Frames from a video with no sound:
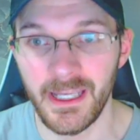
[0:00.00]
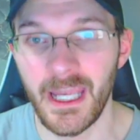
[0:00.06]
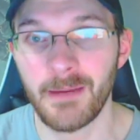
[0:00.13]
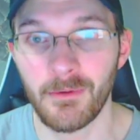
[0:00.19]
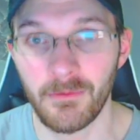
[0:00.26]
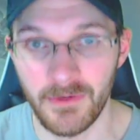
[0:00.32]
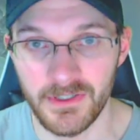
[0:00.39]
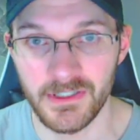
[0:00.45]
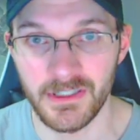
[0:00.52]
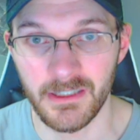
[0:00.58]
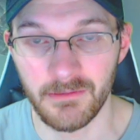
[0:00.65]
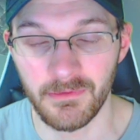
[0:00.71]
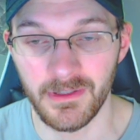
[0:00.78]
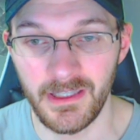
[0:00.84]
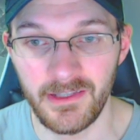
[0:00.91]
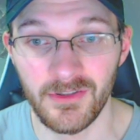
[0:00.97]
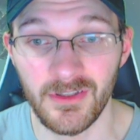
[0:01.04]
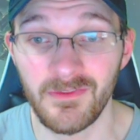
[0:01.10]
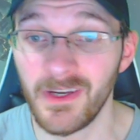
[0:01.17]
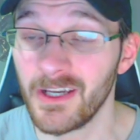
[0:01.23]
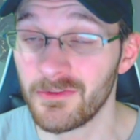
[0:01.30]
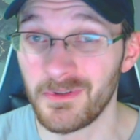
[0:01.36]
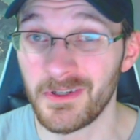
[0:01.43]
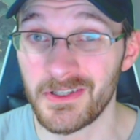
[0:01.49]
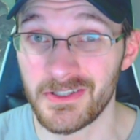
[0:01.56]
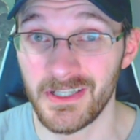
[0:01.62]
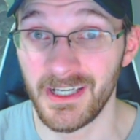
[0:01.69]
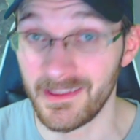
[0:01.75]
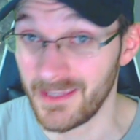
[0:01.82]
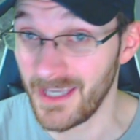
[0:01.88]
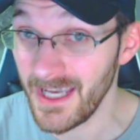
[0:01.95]
game originally released, so if you guys want to
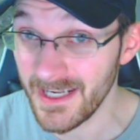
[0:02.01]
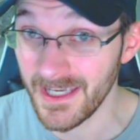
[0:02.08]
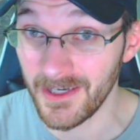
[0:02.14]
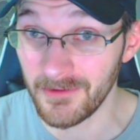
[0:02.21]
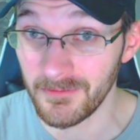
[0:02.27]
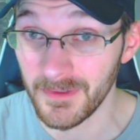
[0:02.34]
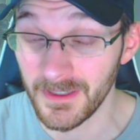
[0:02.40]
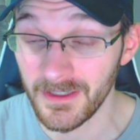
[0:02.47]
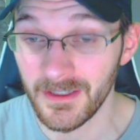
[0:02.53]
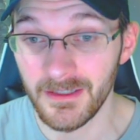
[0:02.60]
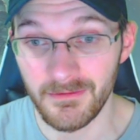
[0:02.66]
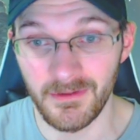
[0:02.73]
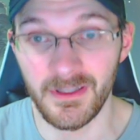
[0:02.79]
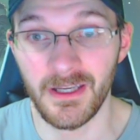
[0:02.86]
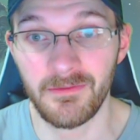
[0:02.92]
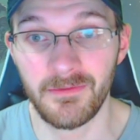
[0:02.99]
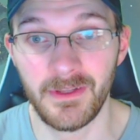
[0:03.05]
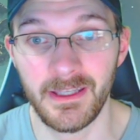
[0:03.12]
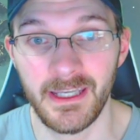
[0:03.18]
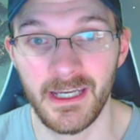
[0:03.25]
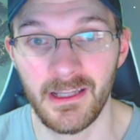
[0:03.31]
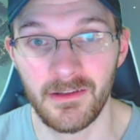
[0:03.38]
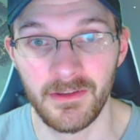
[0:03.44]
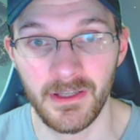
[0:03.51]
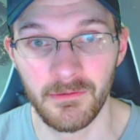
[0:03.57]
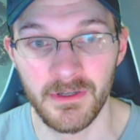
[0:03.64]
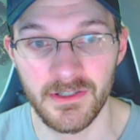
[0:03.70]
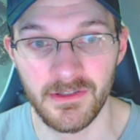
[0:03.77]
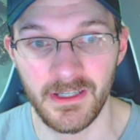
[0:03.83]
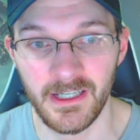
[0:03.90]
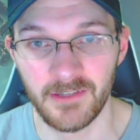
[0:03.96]
check that out, you definitely can on the
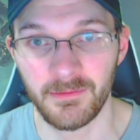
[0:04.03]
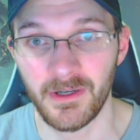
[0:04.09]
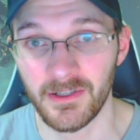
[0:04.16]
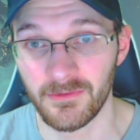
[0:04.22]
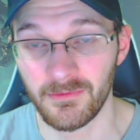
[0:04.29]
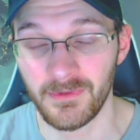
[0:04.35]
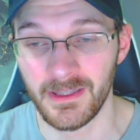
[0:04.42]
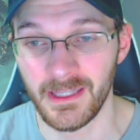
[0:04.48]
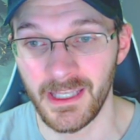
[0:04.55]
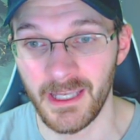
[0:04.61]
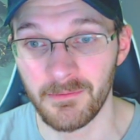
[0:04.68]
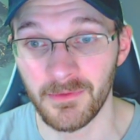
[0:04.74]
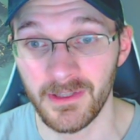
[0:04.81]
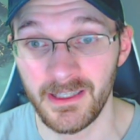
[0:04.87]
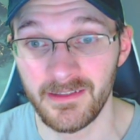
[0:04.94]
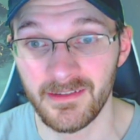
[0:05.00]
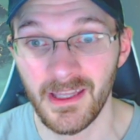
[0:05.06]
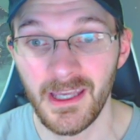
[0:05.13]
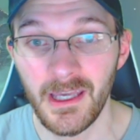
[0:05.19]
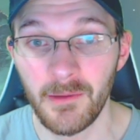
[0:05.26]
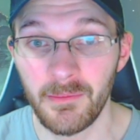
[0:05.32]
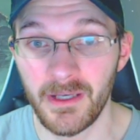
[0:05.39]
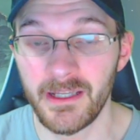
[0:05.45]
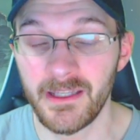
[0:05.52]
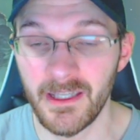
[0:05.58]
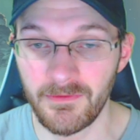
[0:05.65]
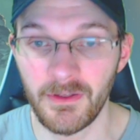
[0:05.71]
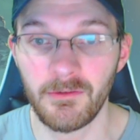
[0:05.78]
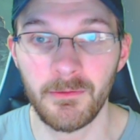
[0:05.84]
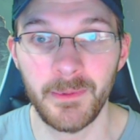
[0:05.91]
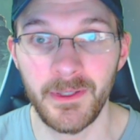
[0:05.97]
original Xbox when the game released, but I
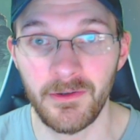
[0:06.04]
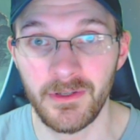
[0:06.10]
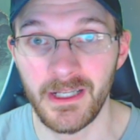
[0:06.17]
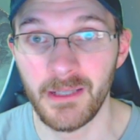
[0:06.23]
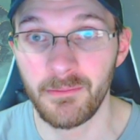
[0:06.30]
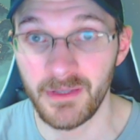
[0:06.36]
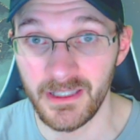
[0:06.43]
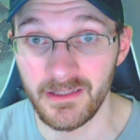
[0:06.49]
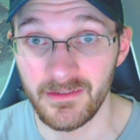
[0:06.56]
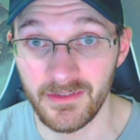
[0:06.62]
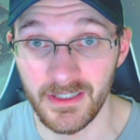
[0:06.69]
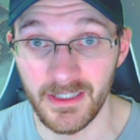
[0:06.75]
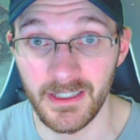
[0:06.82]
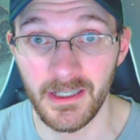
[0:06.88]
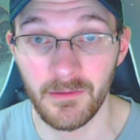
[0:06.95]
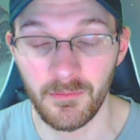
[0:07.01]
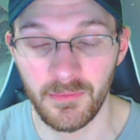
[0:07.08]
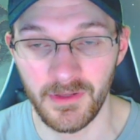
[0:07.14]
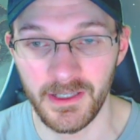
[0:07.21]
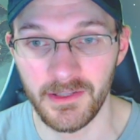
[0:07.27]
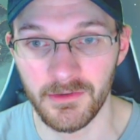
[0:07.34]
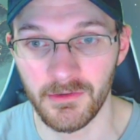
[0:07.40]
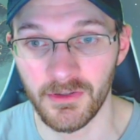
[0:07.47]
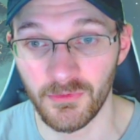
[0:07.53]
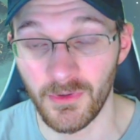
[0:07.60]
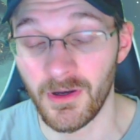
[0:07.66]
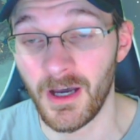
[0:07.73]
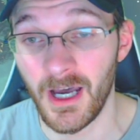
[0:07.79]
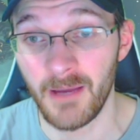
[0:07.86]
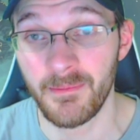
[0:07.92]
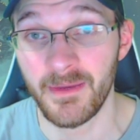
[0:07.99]
definitely will be doing a P C playthrough as
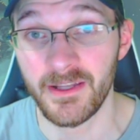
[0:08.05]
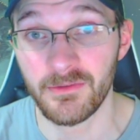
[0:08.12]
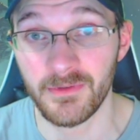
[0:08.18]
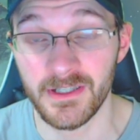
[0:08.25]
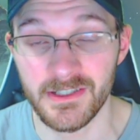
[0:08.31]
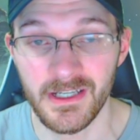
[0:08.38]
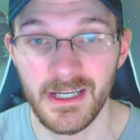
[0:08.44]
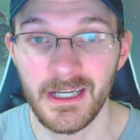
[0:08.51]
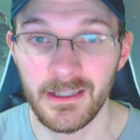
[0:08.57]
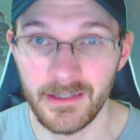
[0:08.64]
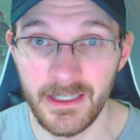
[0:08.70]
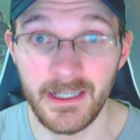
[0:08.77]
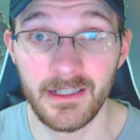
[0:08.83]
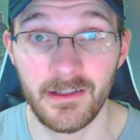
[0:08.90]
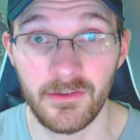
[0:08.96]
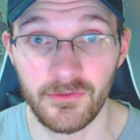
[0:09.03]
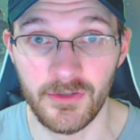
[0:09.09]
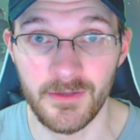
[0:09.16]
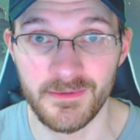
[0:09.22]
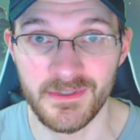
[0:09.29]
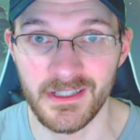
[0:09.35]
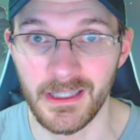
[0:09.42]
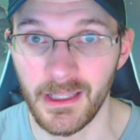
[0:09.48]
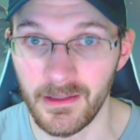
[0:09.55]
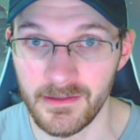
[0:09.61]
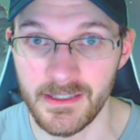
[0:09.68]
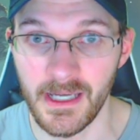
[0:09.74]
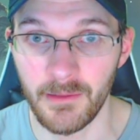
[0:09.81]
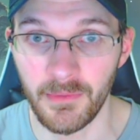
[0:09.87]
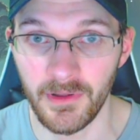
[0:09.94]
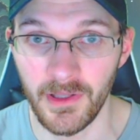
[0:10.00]
well on my Twitch, link in the description
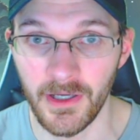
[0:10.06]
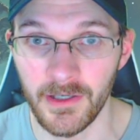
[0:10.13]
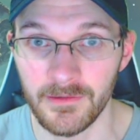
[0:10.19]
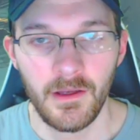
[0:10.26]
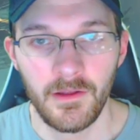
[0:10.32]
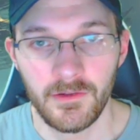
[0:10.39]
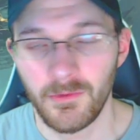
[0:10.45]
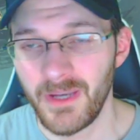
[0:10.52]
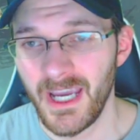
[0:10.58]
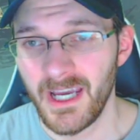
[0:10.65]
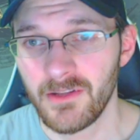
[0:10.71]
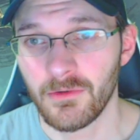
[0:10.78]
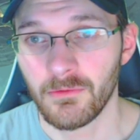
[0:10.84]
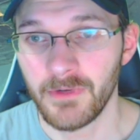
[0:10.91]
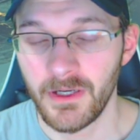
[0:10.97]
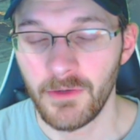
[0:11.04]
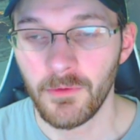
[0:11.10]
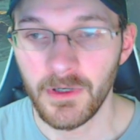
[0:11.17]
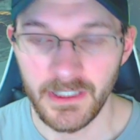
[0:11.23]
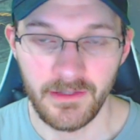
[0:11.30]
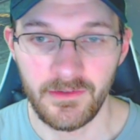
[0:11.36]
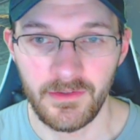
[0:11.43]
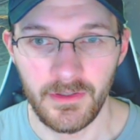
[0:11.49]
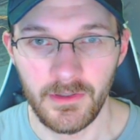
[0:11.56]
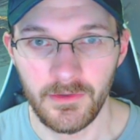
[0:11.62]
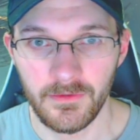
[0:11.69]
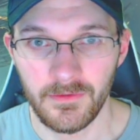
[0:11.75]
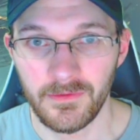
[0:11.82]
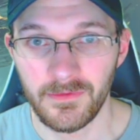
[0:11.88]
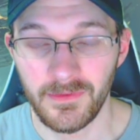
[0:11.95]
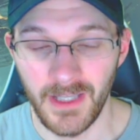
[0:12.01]
down below. So we Ring one and two
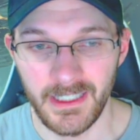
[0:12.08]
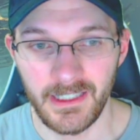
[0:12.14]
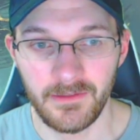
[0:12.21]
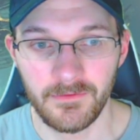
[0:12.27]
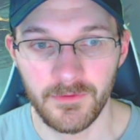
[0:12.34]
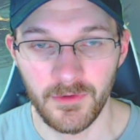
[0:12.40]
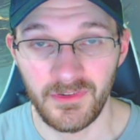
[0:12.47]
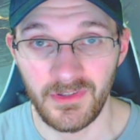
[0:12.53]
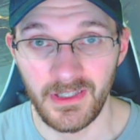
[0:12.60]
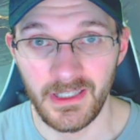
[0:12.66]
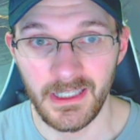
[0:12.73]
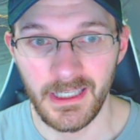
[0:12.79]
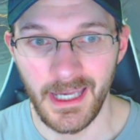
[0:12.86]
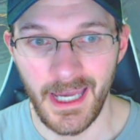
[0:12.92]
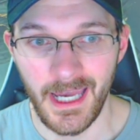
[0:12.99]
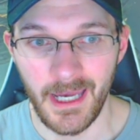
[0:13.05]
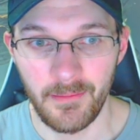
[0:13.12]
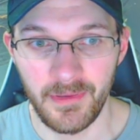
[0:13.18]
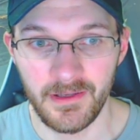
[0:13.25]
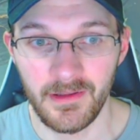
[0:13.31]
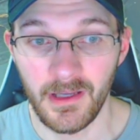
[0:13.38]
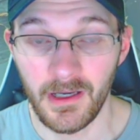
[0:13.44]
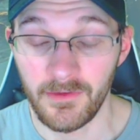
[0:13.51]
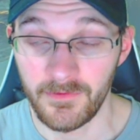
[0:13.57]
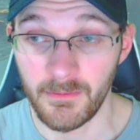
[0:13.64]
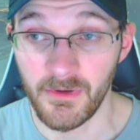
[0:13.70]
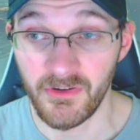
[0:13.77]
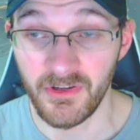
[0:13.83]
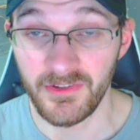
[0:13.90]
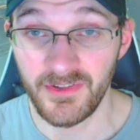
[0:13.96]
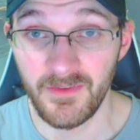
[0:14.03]
flighting for C E happen on
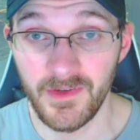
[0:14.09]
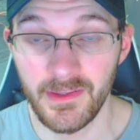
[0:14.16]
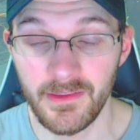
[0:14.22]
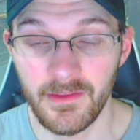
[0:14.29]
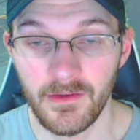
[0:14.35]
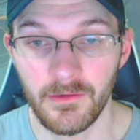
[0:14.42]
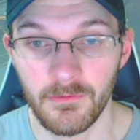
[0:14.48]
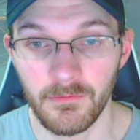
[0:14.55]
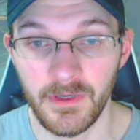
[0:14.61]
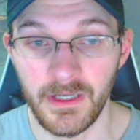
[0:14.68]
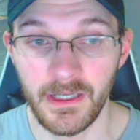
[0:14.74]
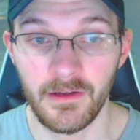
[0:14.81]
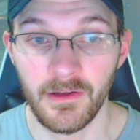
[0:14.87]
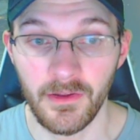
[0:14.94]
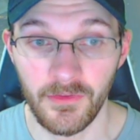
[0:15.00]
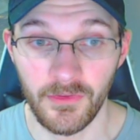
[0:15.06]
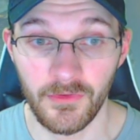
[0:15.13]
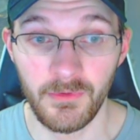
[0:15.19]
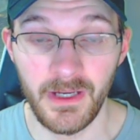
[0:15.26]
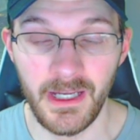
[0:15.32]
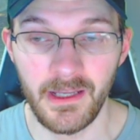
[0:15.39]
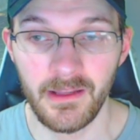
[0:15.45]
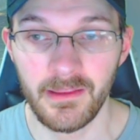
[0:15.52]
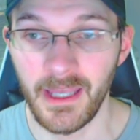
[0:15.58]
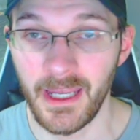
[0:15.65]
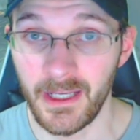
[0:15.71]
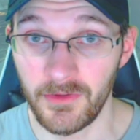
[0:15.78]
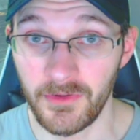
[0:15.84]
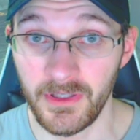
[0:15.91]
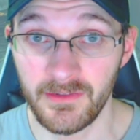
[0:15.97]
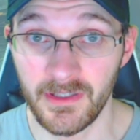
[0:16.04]
February seventh, Ring three, the
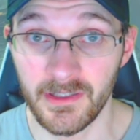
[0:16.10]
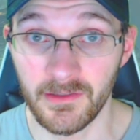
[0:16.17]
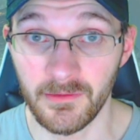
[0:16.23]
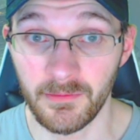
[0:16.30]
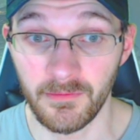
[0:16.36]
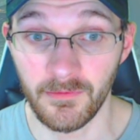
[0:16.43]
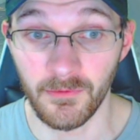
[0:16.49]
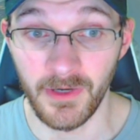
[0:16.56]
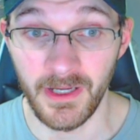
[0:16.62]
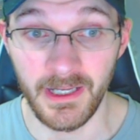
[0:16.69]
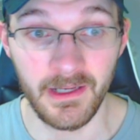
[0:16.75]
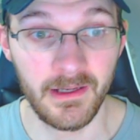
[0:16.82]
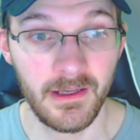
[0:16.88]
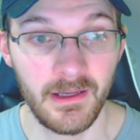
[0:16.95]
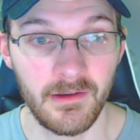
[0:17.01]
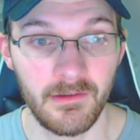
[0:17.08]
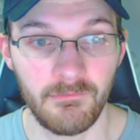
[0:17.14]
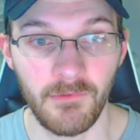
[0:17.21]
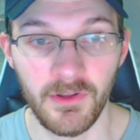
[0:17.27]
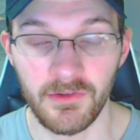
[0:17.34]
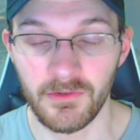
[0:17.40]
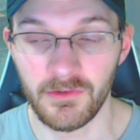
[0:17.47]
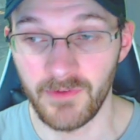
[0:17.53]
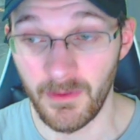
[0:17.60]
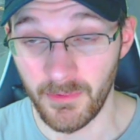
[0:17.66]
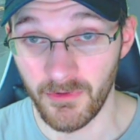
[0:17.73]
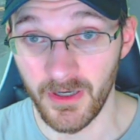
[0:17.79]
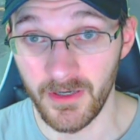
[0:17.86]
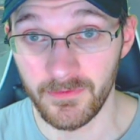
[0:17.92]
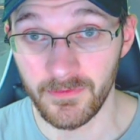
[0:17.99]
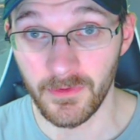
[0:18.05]
Halo Insider Ring, was
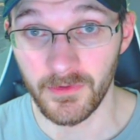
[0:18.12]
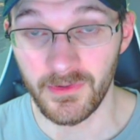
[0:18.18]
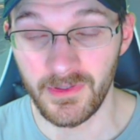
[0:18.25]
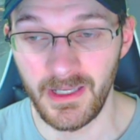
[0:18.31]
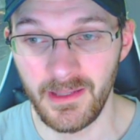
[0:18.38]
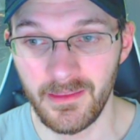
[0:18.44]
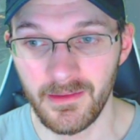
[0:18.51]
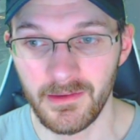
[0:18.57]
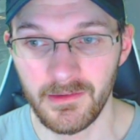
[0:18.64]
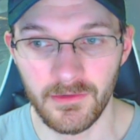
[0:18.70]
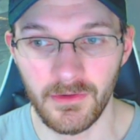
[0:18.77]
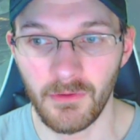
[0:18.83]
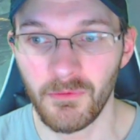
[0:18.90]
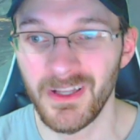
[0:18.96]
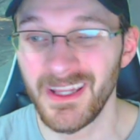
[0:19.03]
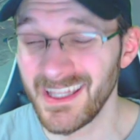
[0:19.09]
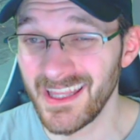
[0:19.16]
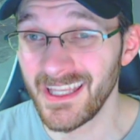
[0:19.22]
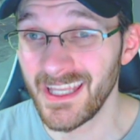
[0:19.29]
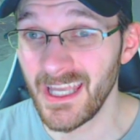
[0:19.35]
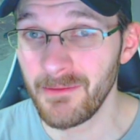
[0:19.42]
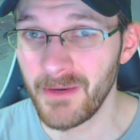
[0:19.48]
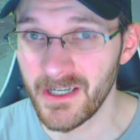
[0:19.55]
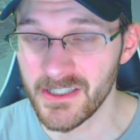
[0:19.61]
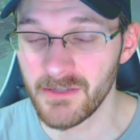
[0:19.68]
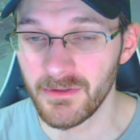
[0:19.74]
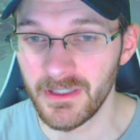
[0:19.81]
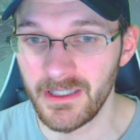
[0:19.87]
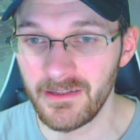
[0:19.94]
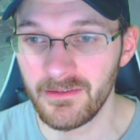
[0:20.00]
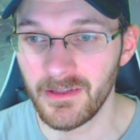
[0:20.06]
February fourteenth. So then when did the game actually
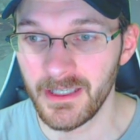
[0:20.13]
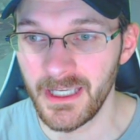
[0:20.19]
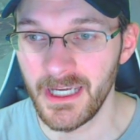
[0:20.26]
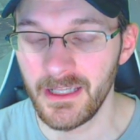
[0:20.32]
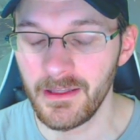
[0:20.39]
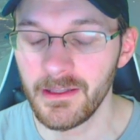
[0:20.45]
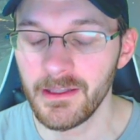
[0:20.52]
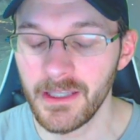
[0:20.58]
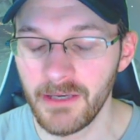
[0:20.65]
release again?